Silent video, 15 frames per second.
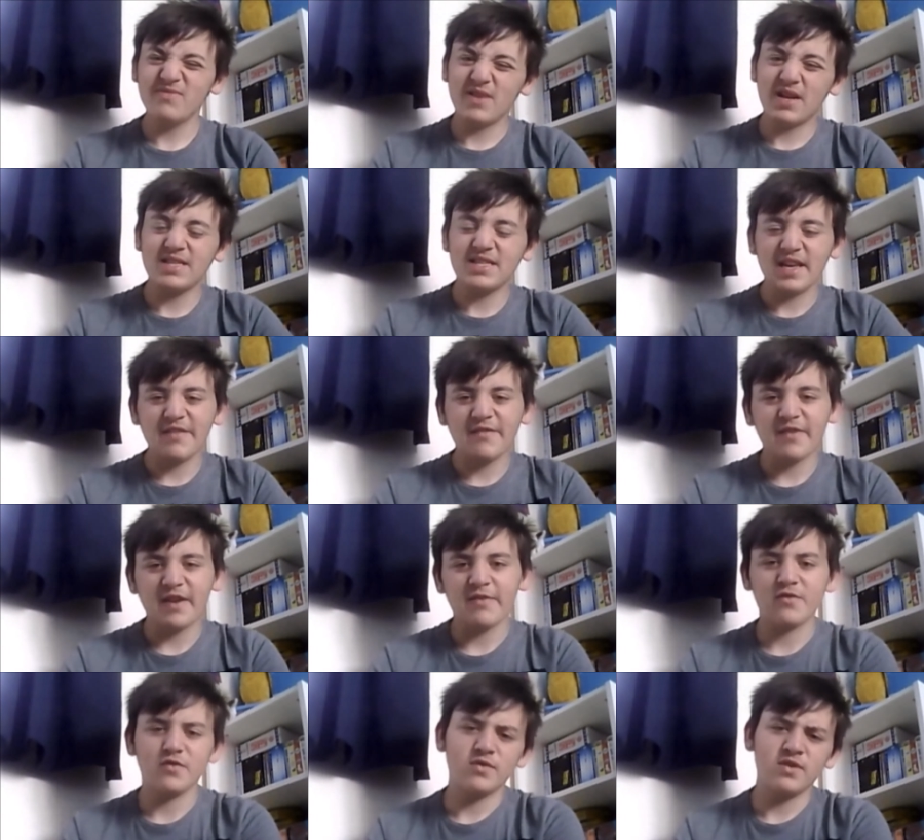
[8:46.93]
I say
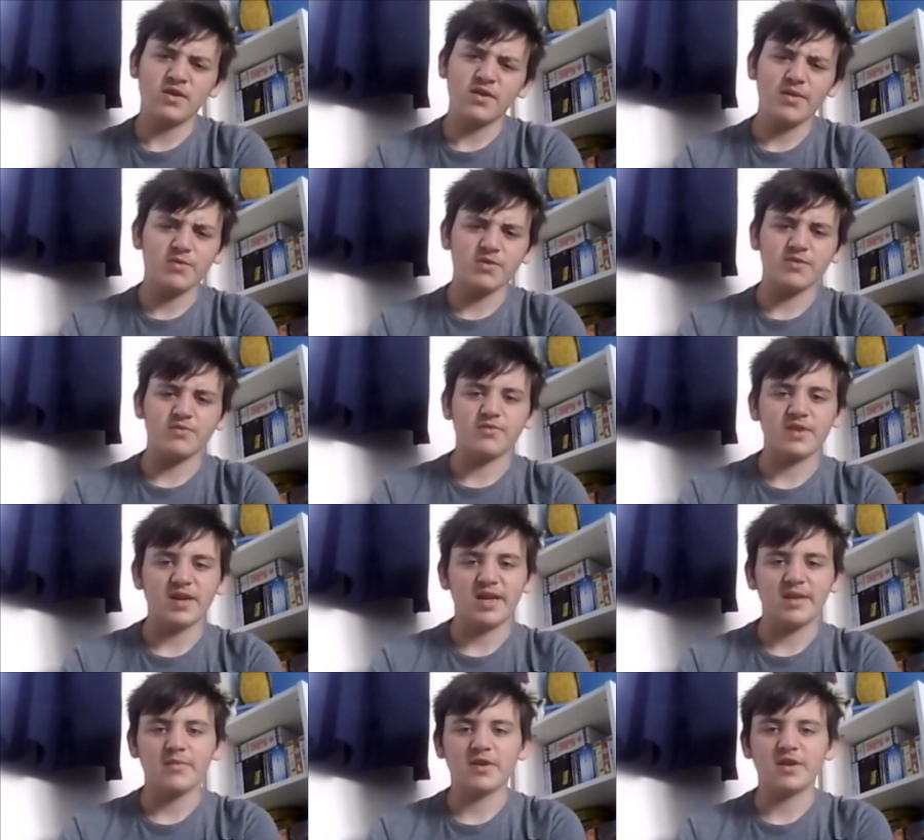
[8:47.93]
faithful. No, it wasn't
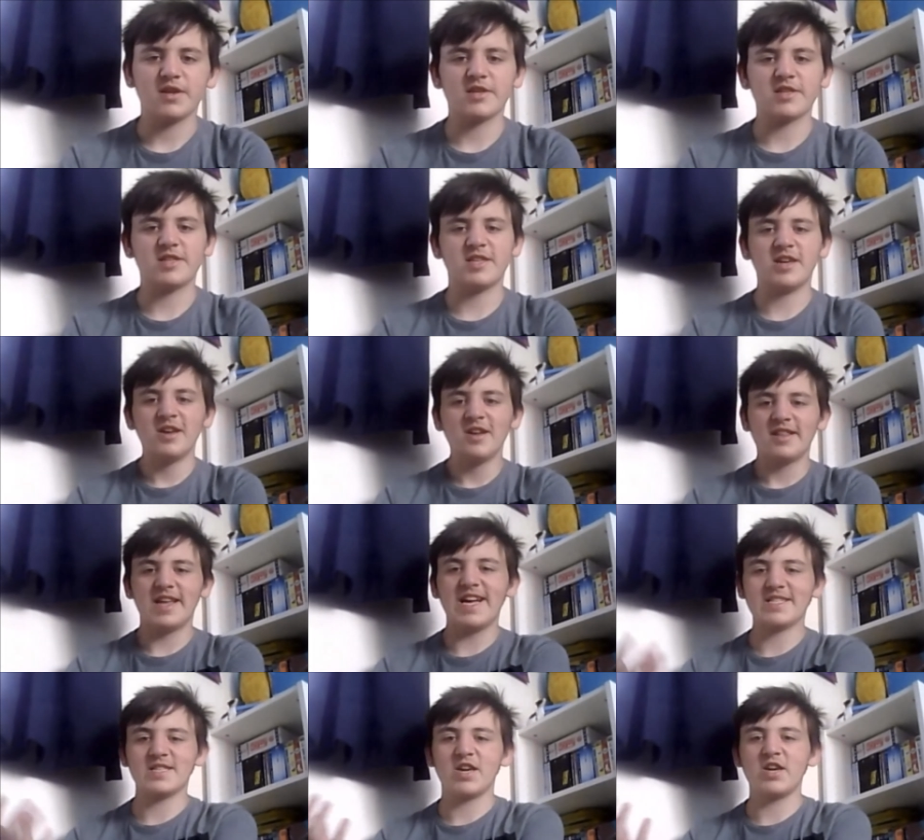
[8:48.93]
really, because
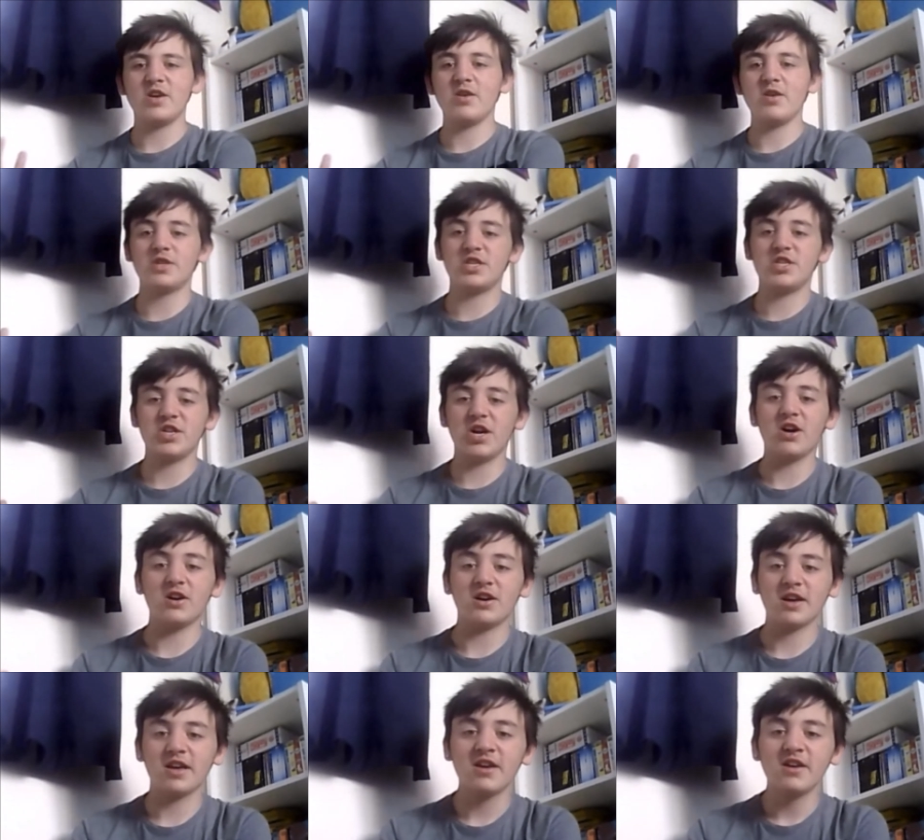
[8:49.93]
there's a huge
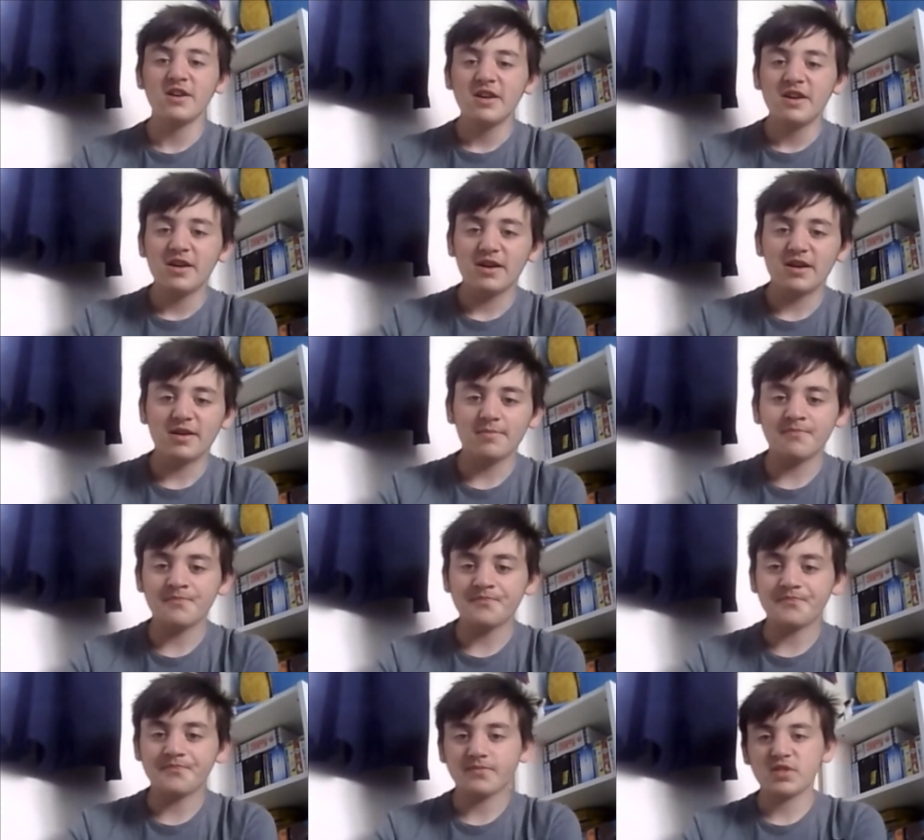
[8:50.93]
shark.
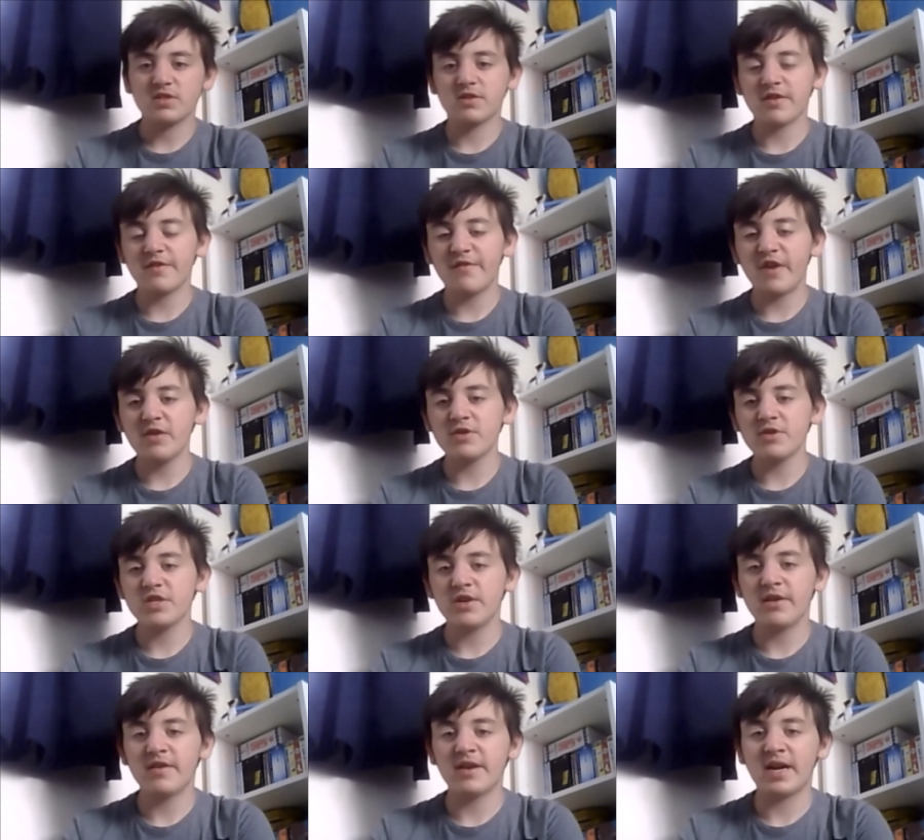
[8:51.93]
So the final
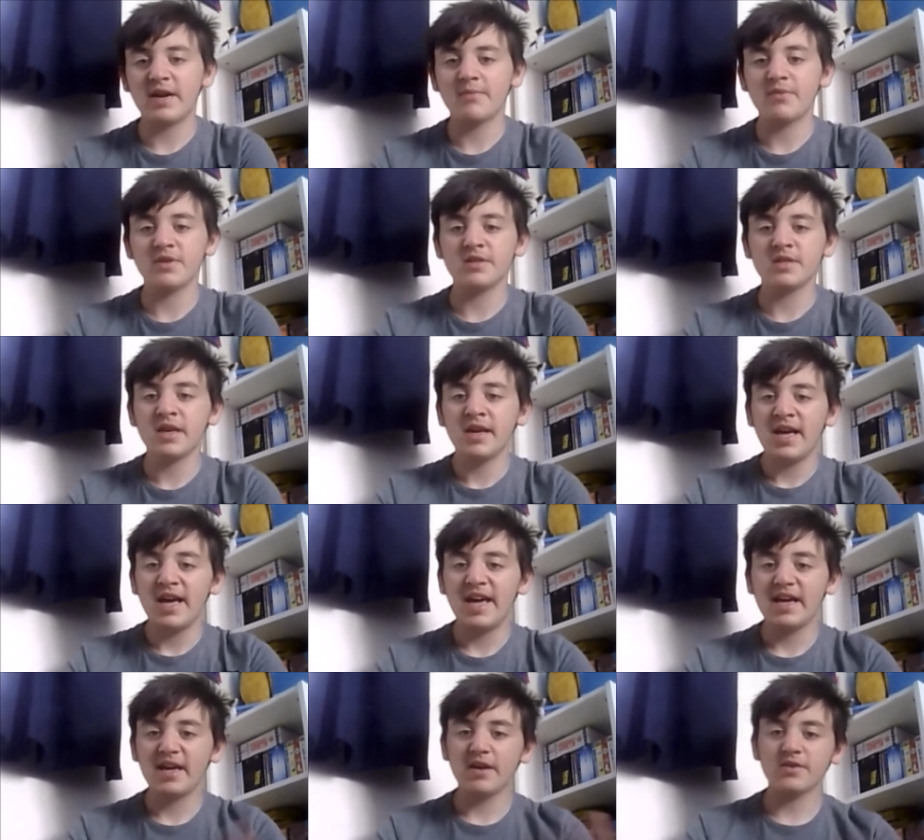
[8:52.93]
showdown happens.
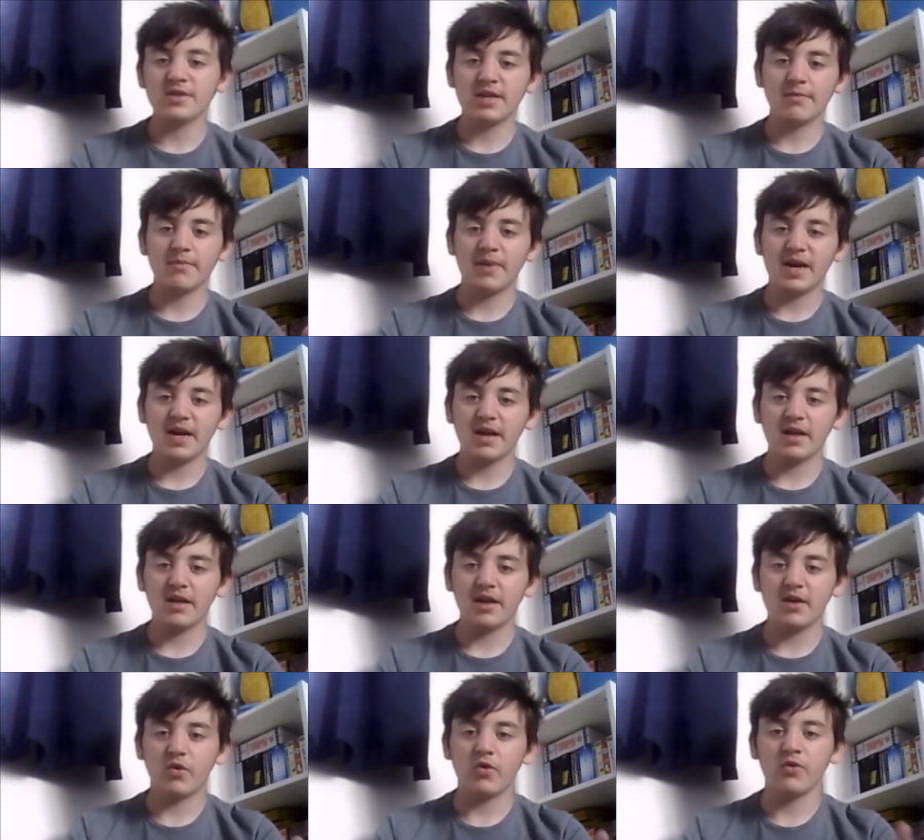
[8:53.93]
Hit Girl's now back
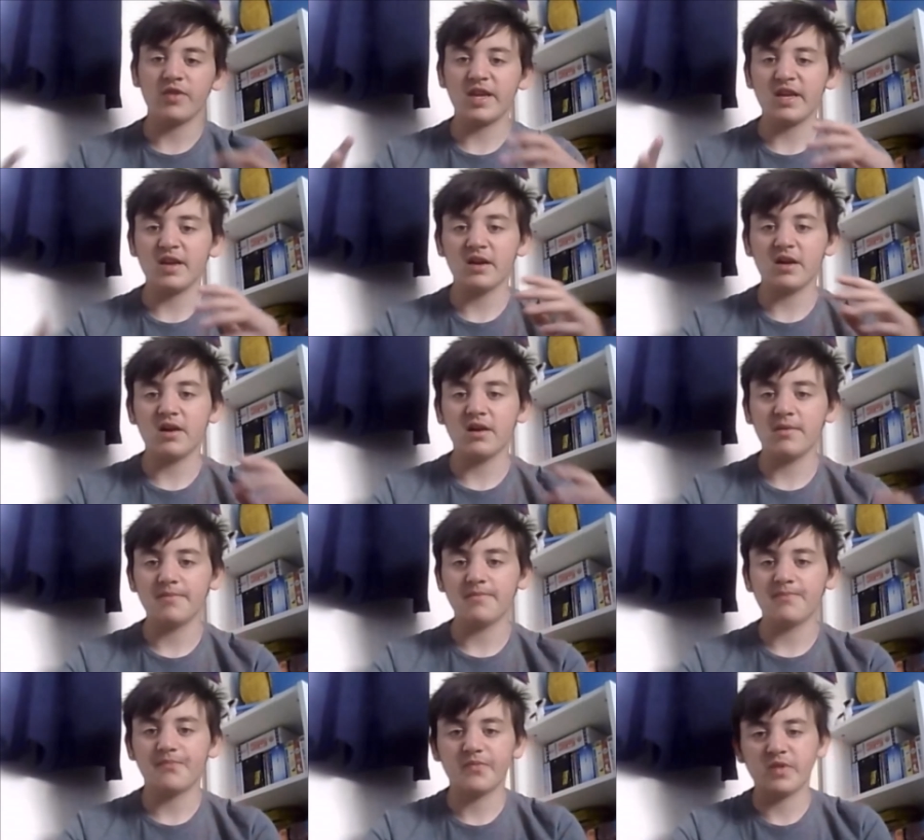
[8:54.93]
on the
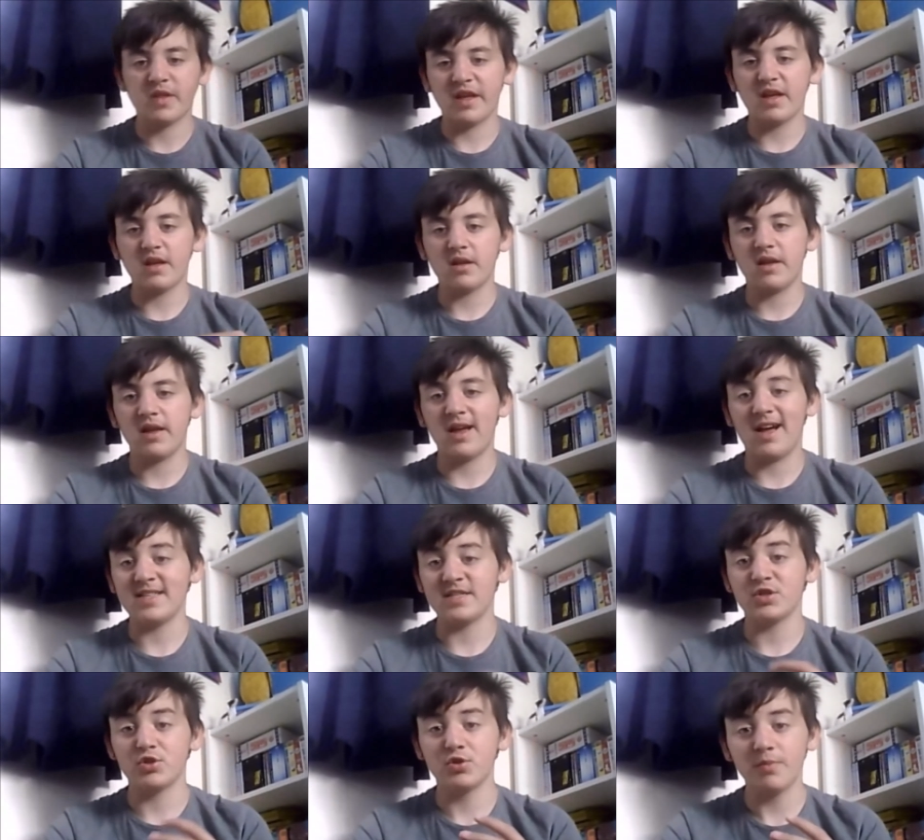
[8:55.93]
like as
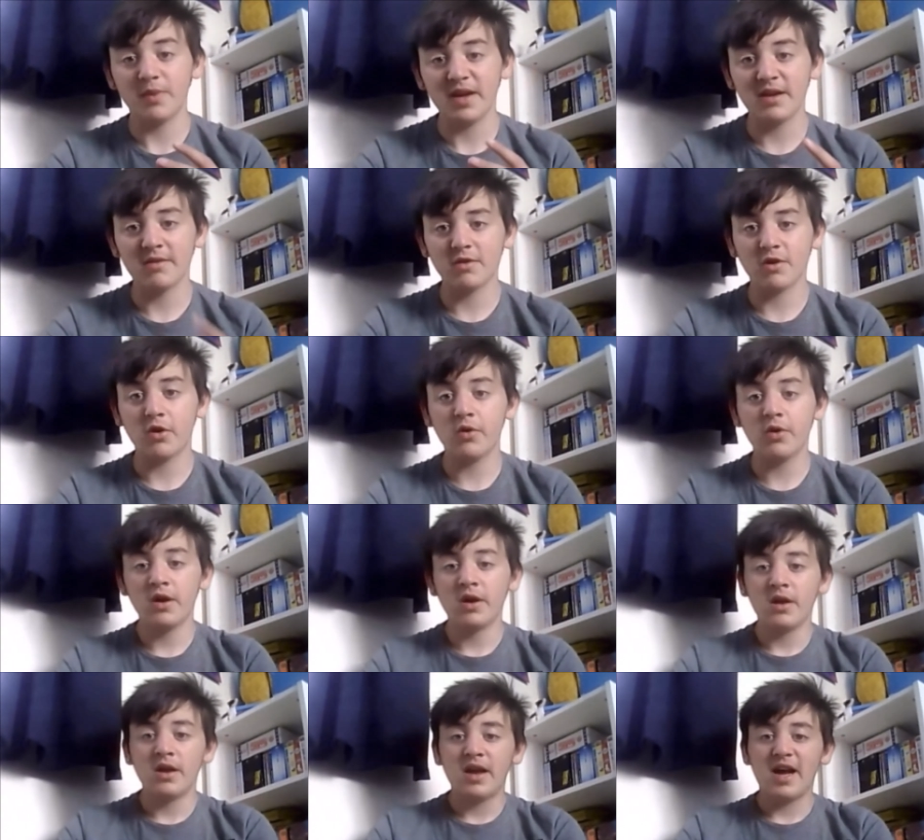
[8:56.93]
a superhero,
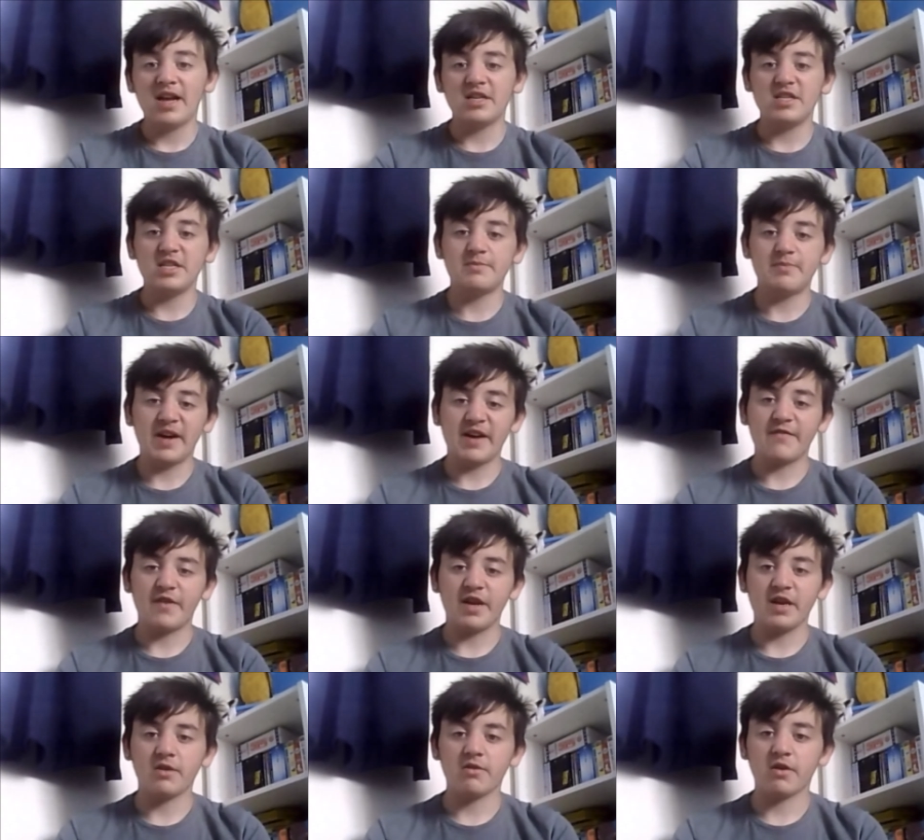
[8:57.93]
and she's back
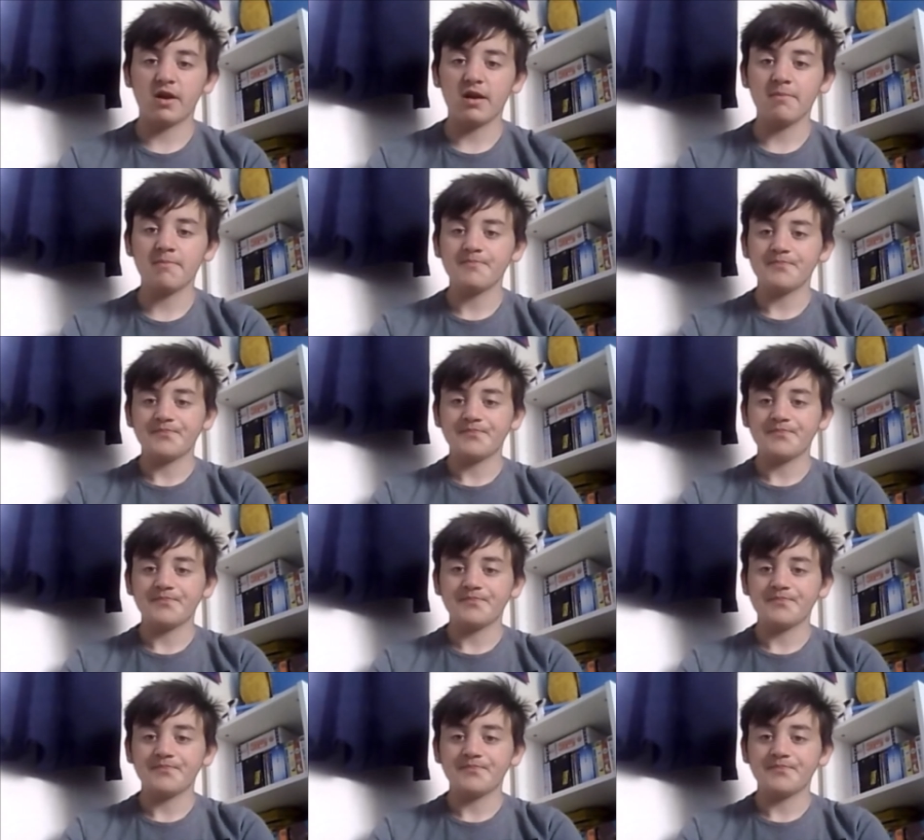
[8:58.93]
fighting crime.